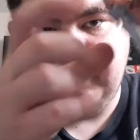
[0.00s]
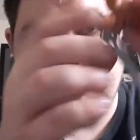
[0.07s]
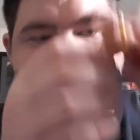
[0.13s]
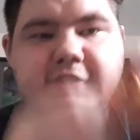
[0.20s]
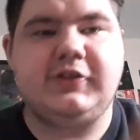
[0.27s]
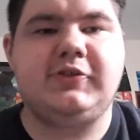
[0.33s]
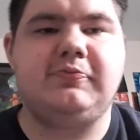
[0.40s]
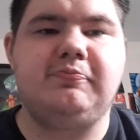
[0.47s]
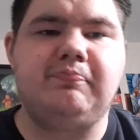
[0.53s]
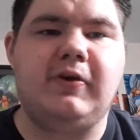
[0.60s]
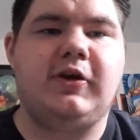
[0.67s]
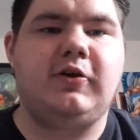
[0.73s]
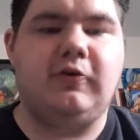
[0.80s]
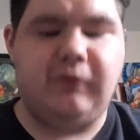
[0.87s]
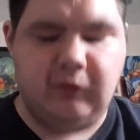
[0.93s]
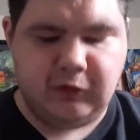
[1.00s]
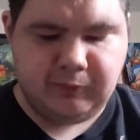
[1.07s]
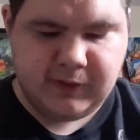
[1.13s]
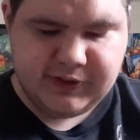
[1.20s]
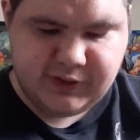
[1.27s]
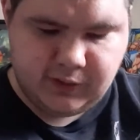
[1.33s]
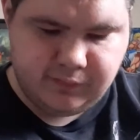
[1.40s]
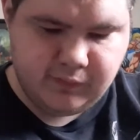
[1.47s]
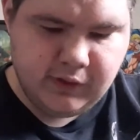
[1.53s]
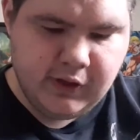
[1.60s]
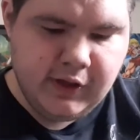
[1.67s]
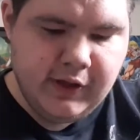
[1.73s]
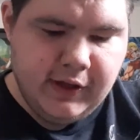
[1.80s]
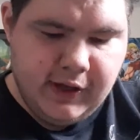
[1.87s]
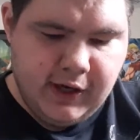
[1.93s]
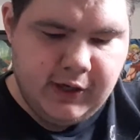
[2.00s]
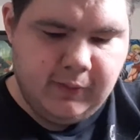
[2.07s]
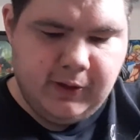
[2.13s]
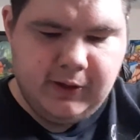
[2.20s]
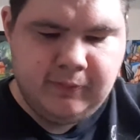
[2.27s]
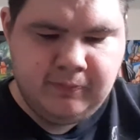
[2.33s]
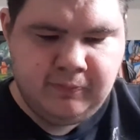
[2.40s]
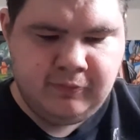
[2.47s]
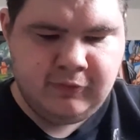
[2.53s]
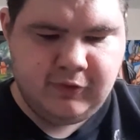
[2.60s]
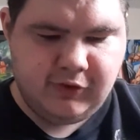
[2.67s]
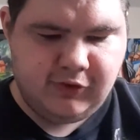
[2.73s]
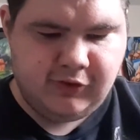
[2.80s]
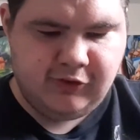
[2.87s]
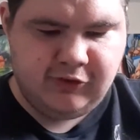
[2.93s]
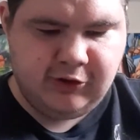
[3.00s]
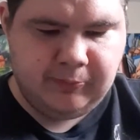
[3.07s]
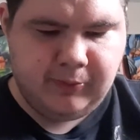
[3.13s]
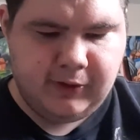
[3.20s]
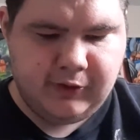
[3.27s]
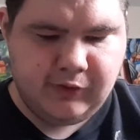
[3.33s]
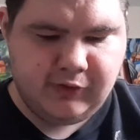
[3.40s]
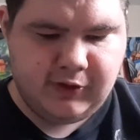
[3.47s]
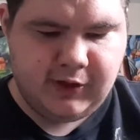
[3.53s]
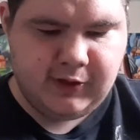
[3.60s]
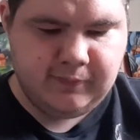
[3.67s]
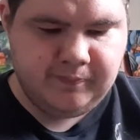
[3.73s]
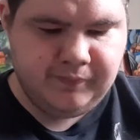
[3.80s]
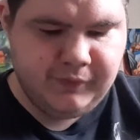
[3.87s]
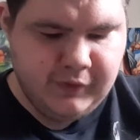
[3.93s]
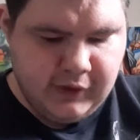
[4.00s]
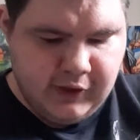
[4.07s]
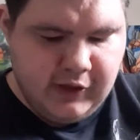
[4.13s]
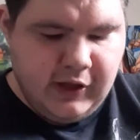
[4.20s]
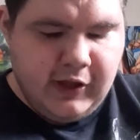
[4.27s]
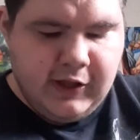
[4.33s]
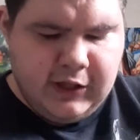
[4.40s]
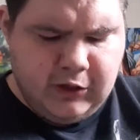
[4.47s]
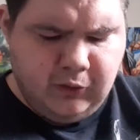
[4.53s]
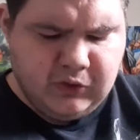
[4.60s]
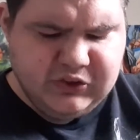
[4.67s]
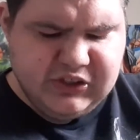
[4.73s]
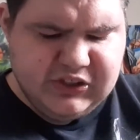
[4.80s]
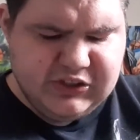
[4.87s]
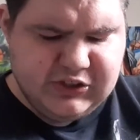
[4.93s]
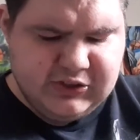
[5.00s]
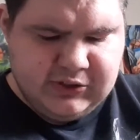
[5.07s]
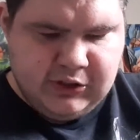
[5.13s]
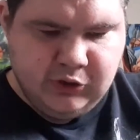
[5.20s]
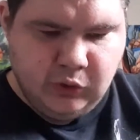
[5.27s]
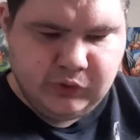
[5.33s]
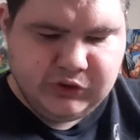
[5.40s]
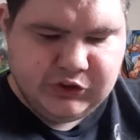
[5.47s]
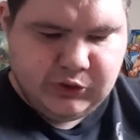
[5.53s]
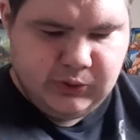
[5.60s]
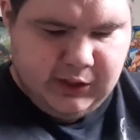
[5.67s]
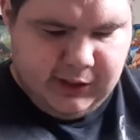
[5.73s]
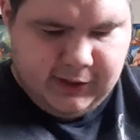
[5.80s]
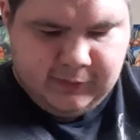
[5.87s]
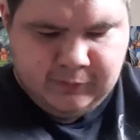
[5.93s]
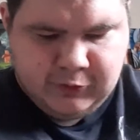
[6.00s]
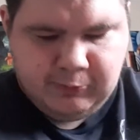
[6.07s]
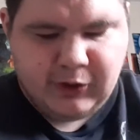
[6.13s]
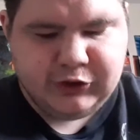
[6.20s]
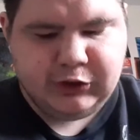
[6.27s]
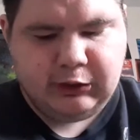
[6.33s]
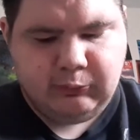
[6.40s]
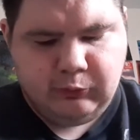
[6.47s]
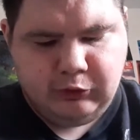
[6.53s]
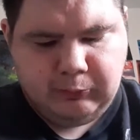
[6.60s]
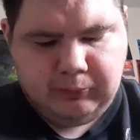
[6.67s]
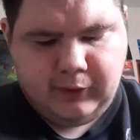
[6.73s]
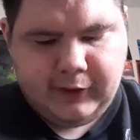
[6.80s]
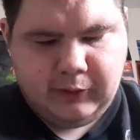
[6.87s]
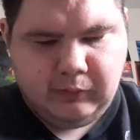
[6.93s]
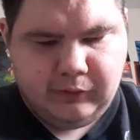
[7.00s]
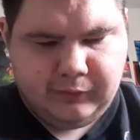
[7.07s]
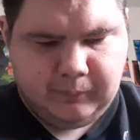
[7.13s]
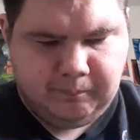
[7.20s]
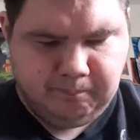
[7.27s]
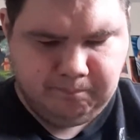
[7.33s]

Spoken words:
It's making a fool of myself. Anyway, just to separate those again. He holds these okay, especially like when you're playing with them.